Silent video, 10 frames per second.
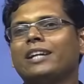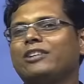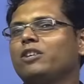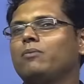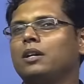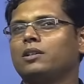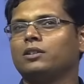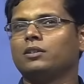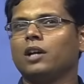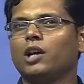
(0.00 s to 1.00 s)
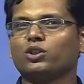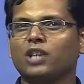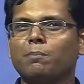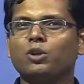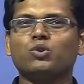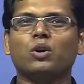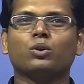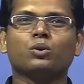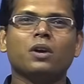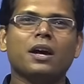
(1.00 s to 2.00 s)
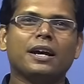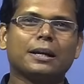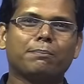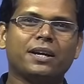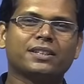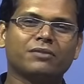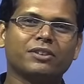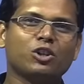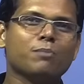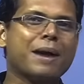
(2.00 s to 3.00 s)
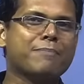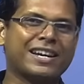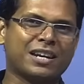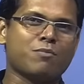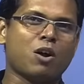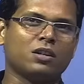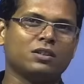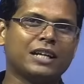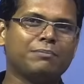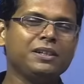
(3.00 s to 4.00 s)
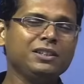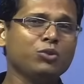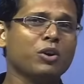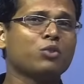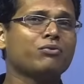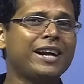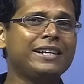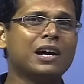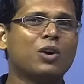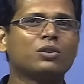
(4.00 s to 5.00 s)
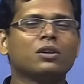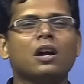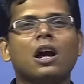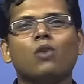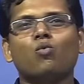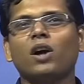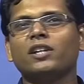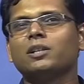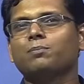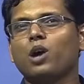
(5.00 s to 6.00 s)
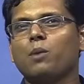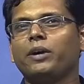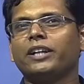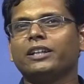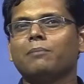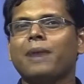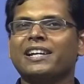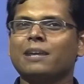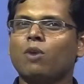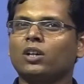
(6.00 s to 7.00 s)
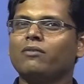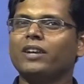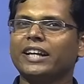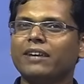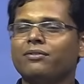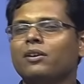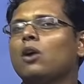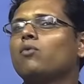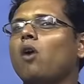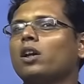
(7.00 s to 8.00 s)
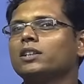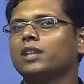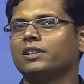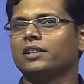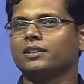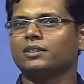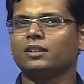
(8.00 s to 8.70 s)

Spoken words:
that you have learned. So suppose you want to replace it with your bigram model. That means you want to find out what is the probability that the bigram model will give for this utterance.